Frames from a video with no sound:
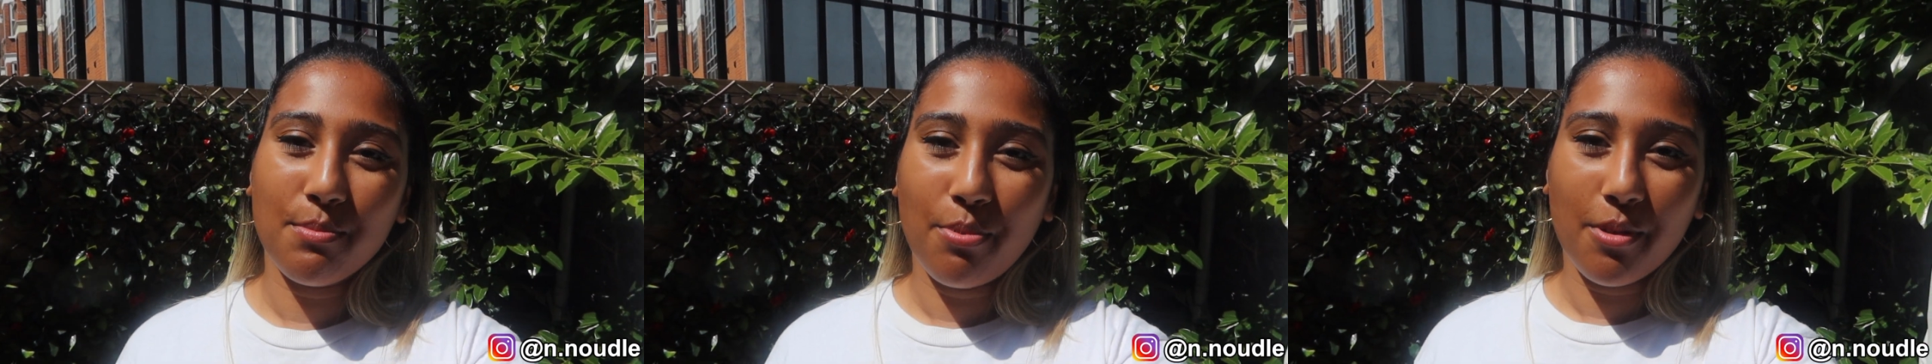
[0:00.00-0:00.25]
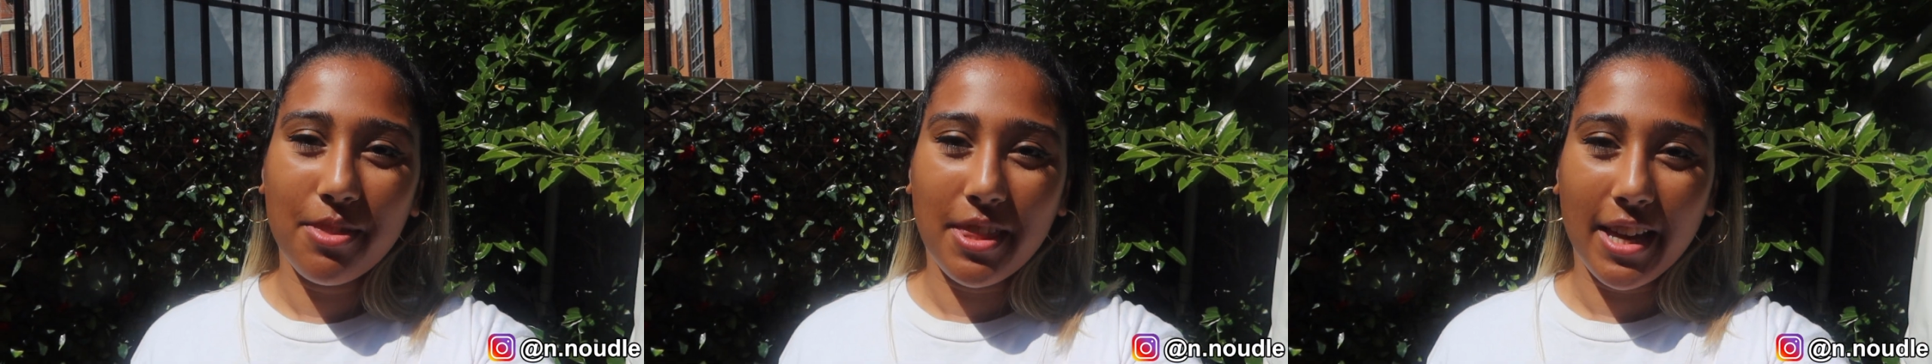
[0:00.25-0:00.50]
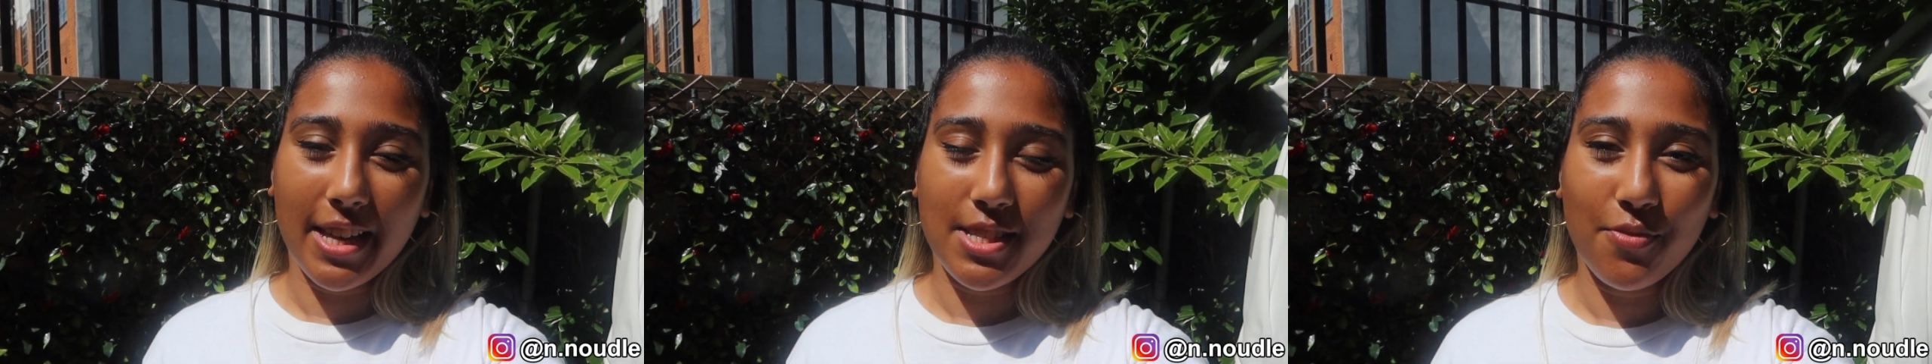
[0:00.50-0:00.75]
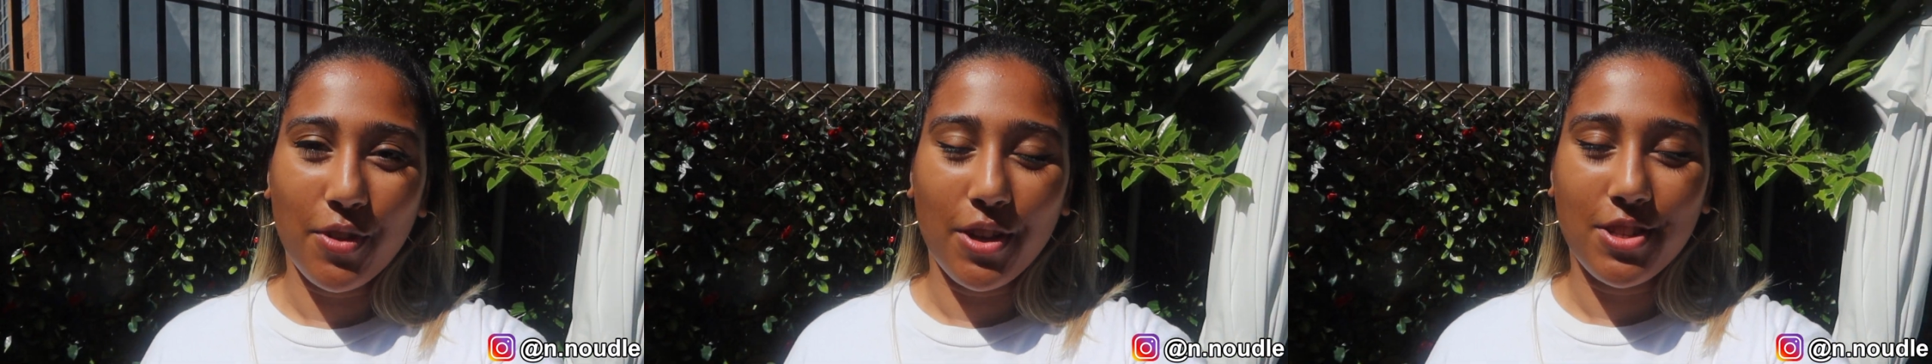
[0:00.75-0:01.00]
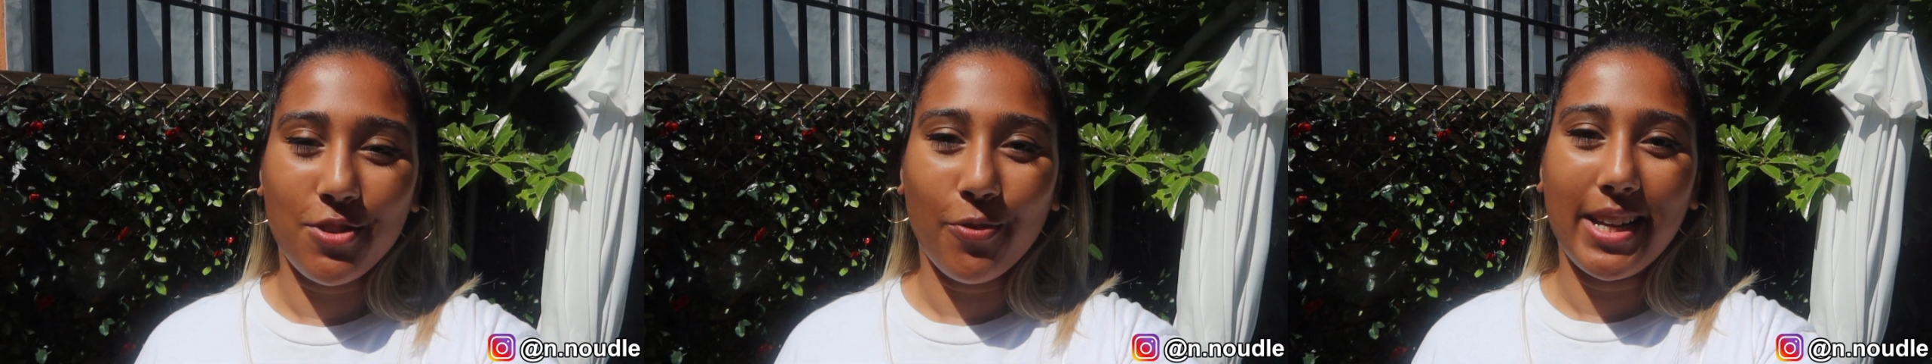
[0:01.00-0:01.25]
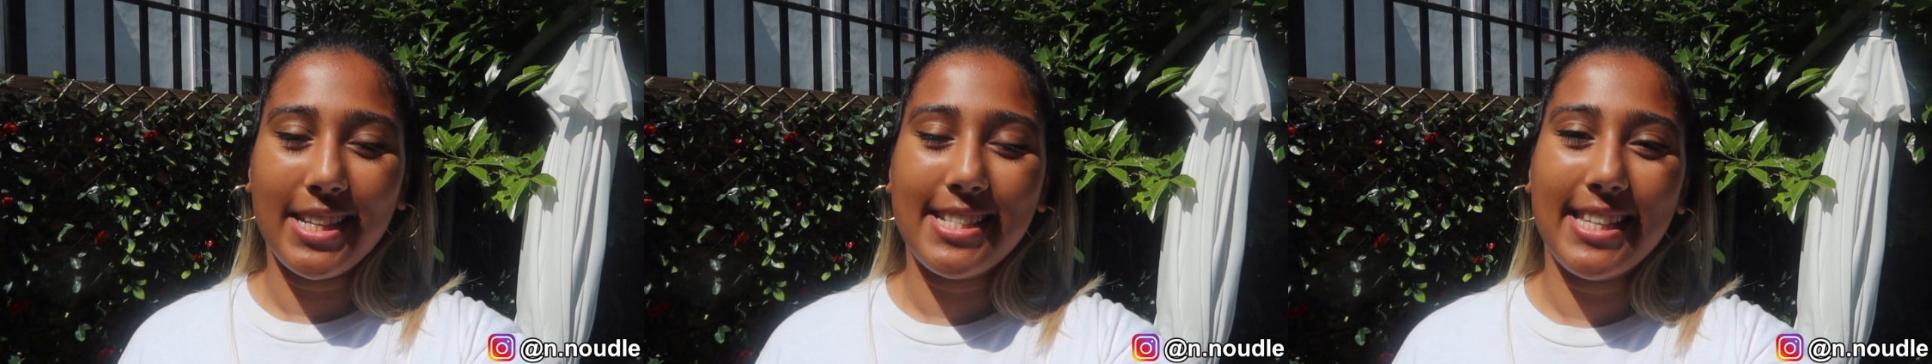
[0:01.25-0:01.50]
important thing is for you to
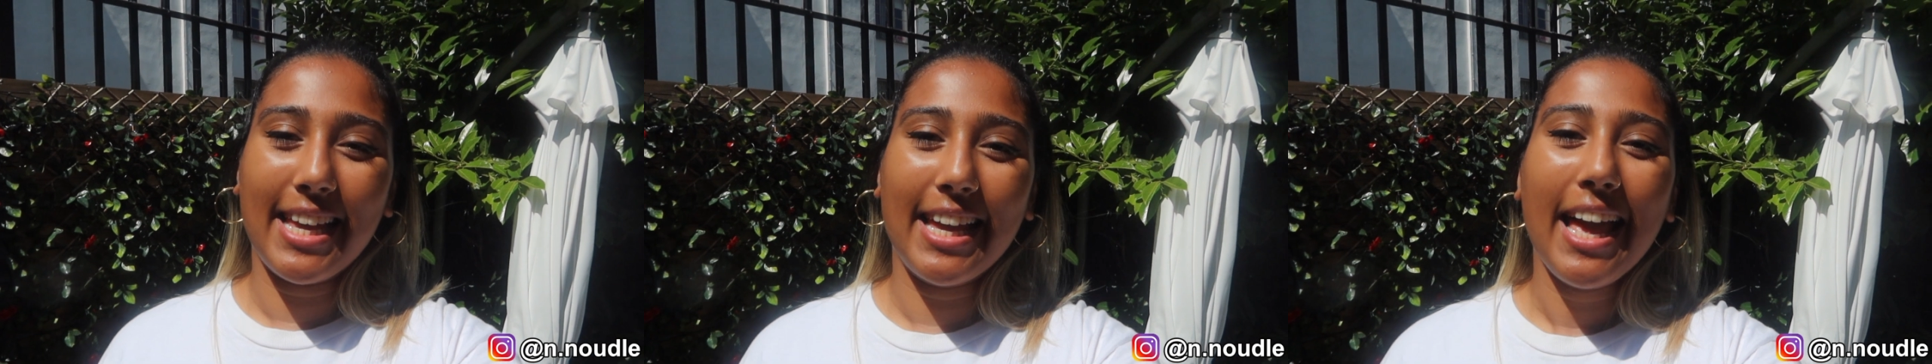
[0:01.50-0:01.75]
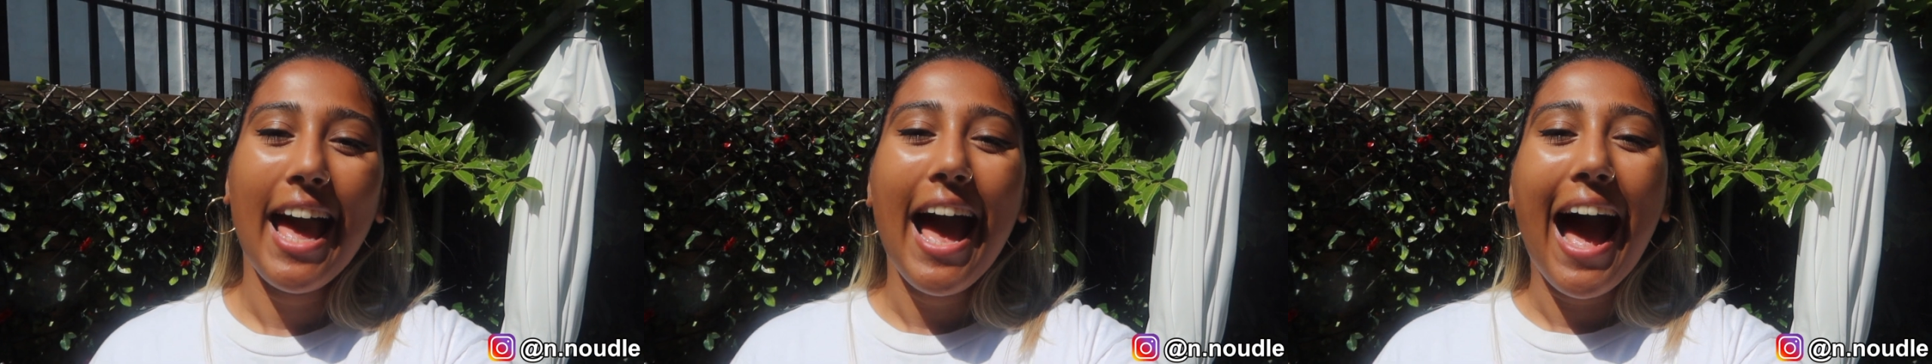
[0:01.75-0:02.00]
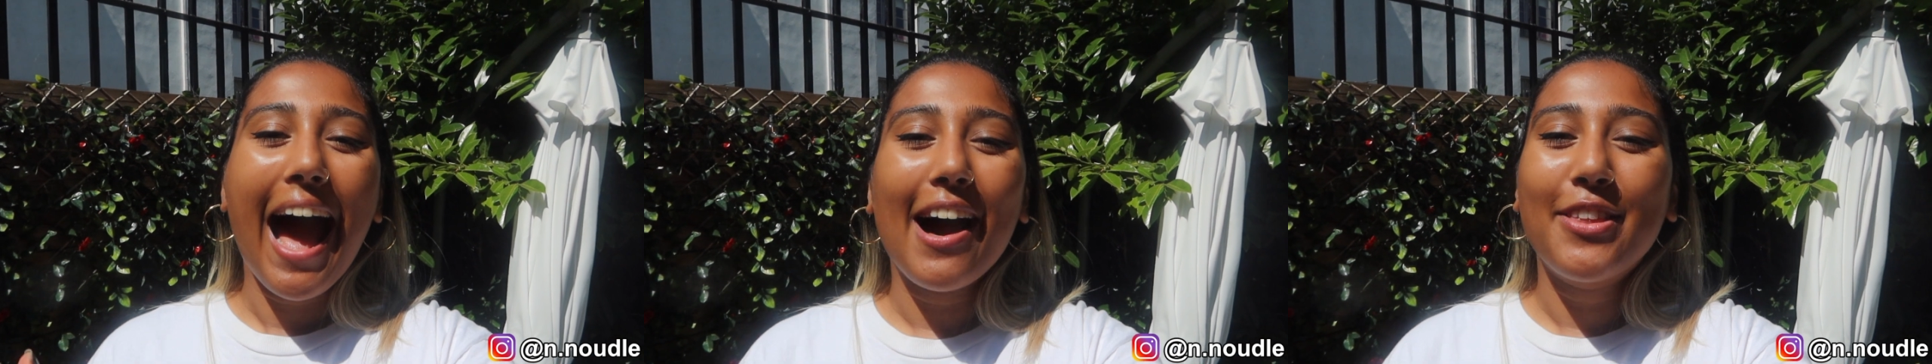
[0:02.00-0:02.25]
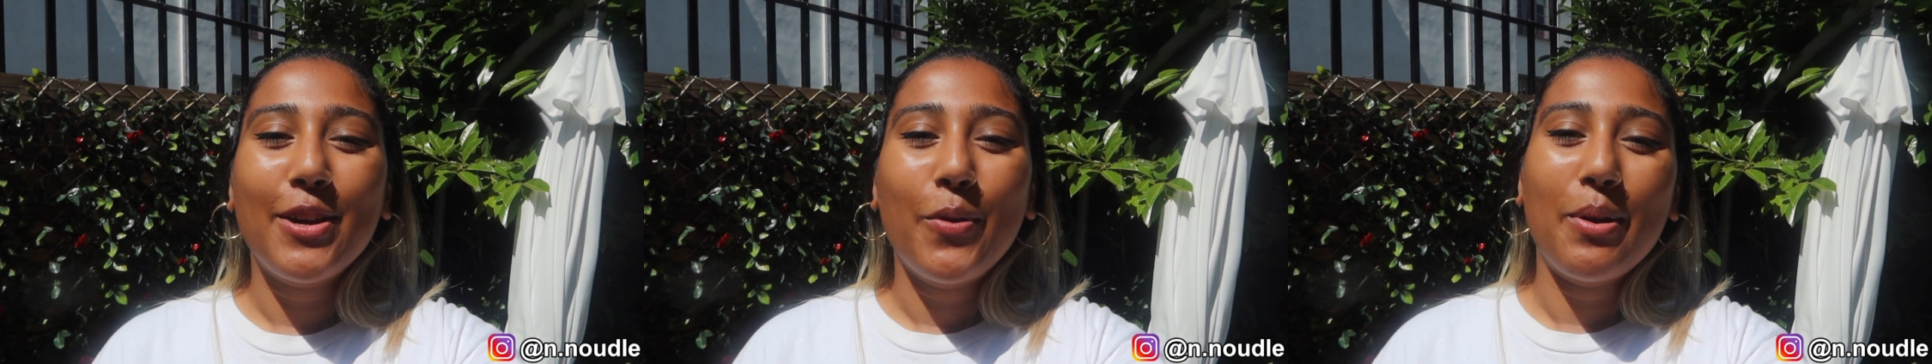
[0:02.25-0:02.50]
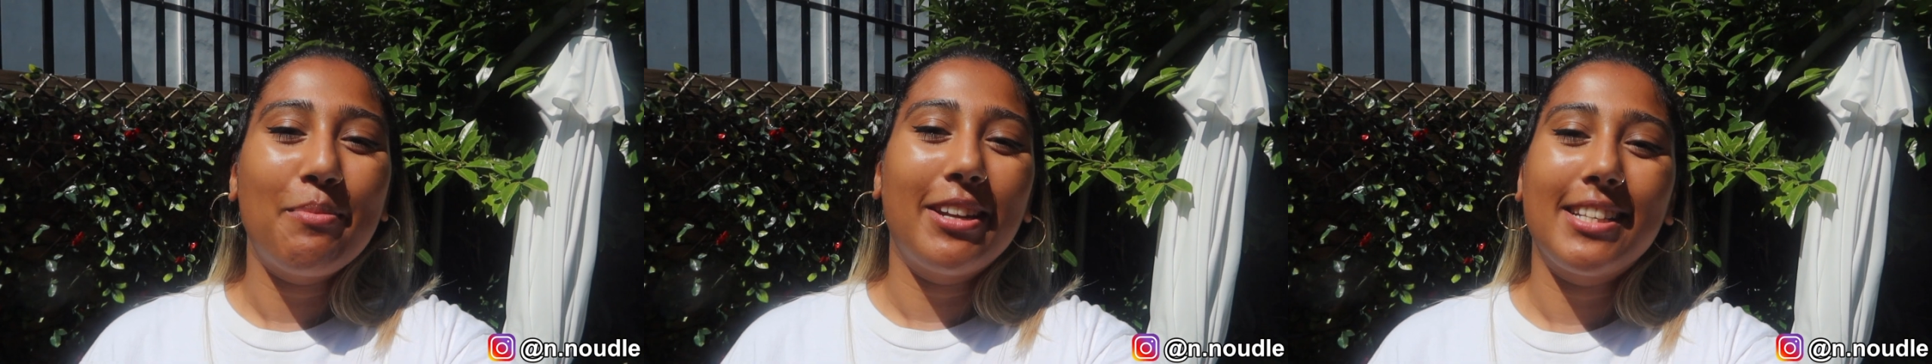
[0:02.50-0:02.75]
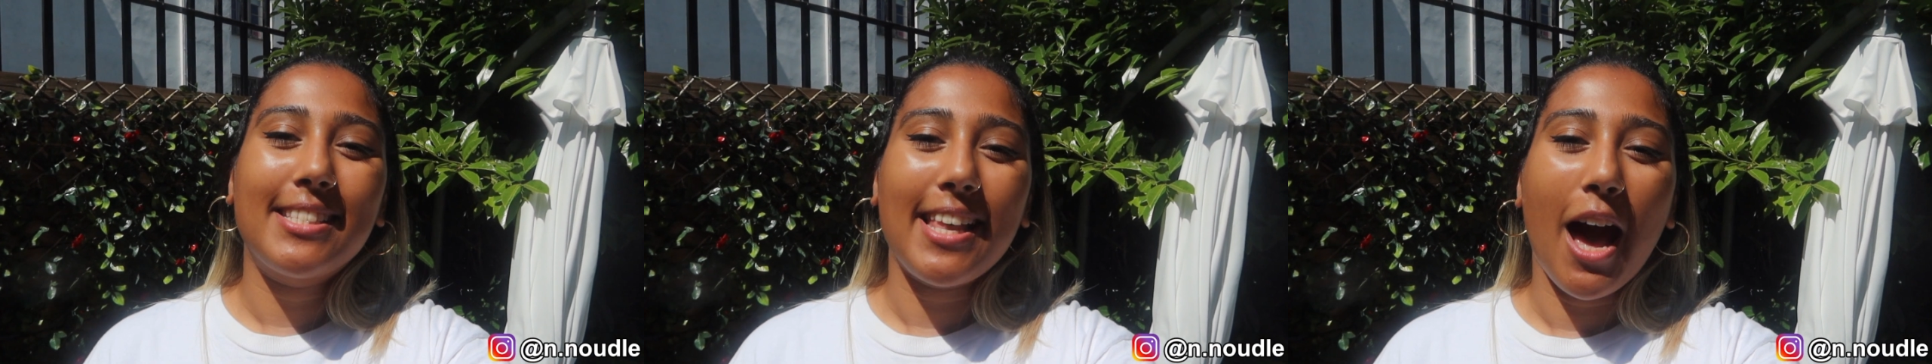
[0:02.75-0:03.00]
really see how the equipment
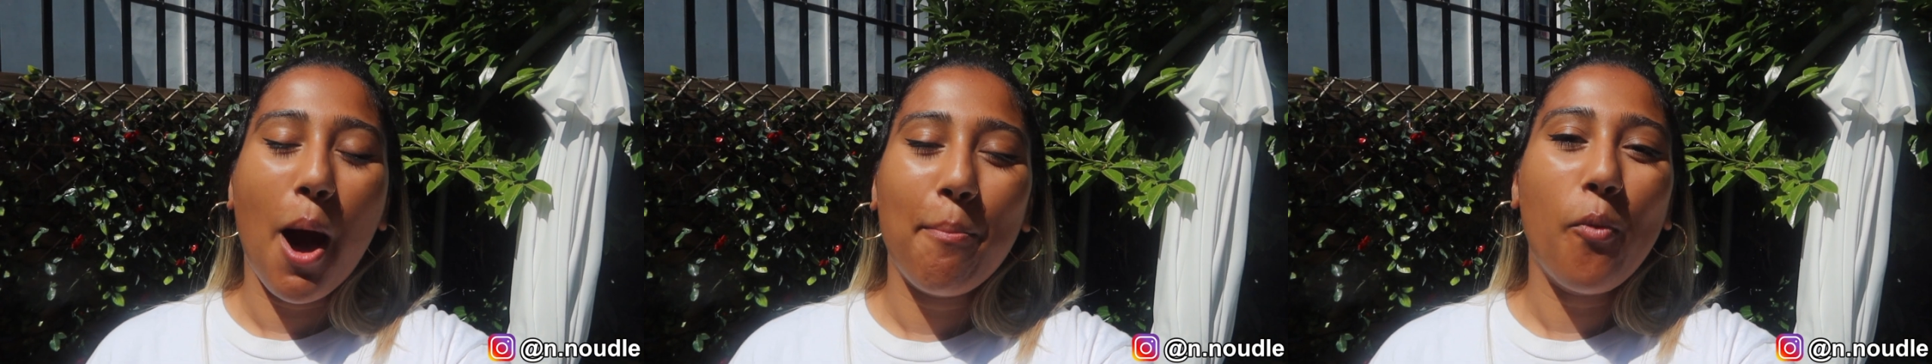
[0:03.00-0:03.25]
is set up,